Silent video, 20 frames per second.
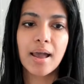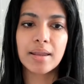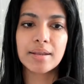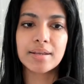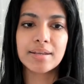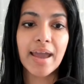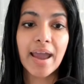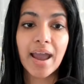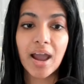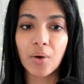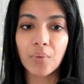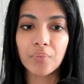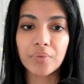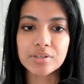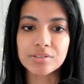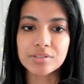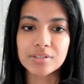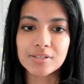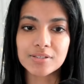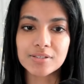Now
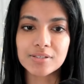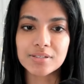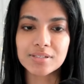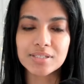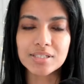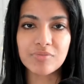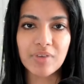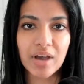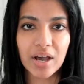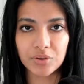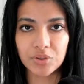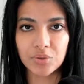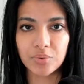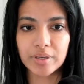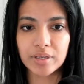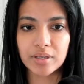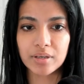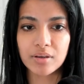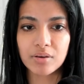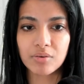there's this
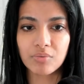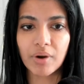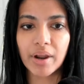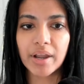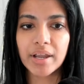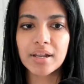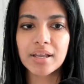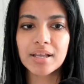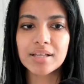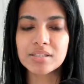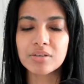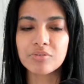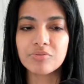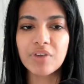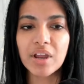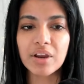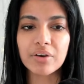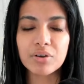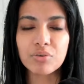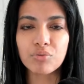devaluing, right? It's a
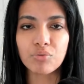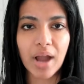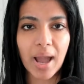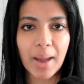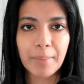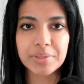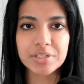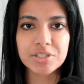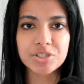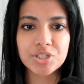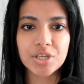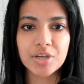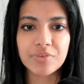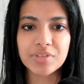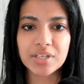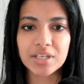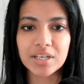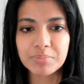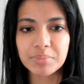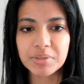very rapid shift.
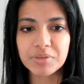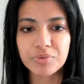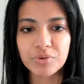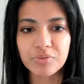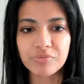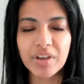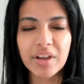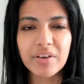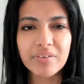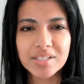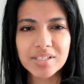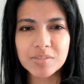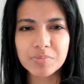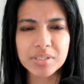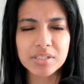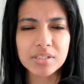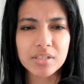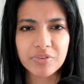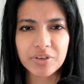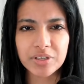It can be for very
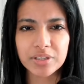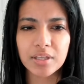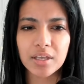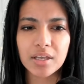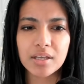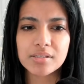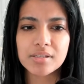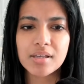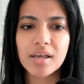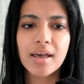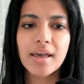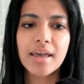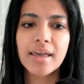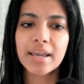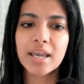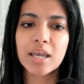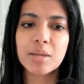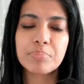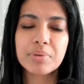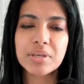specific things.
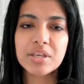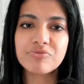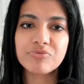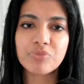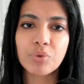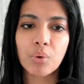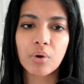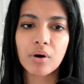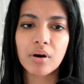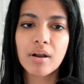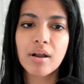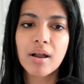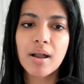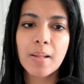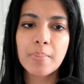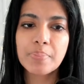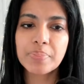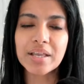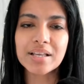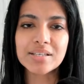It can be for
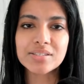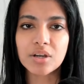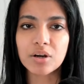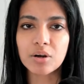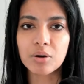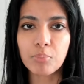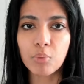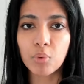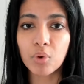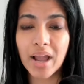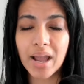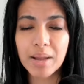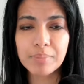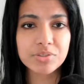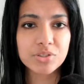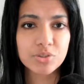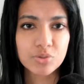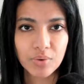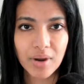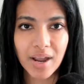things that are more
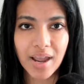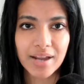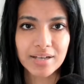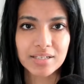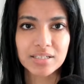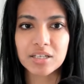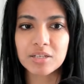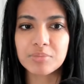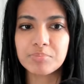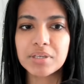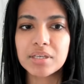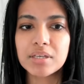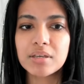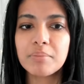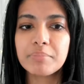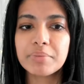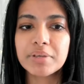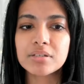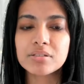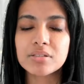abstract. It can be
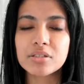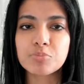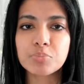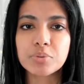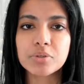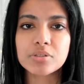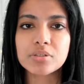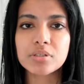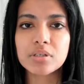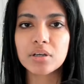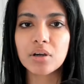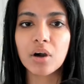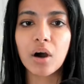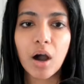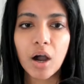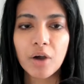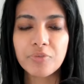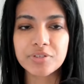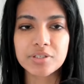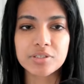because this person
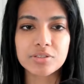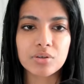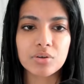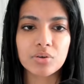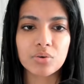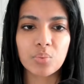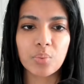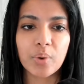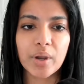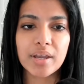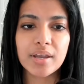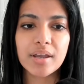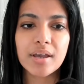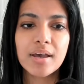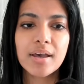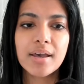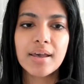coughed a certain way.